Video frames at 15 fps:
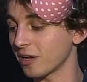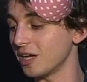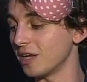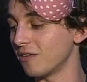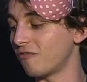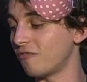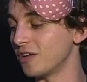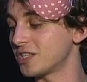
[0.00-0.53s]

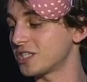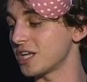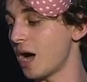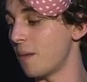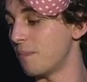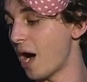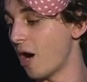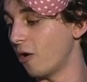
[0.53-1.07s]
It fits
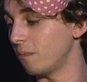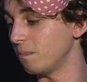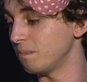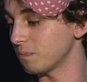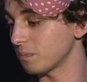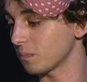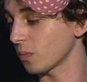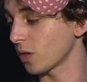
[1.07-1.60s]
about,
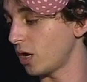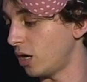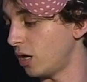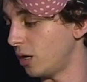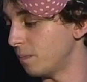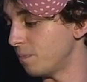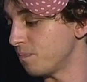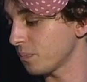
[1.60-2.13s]

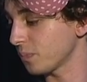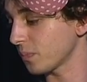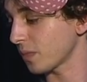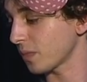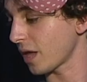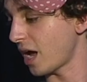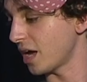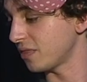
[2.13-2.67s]
um,
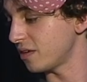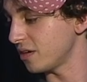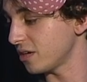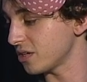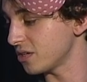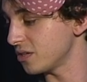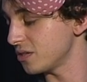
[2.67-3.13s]
I think,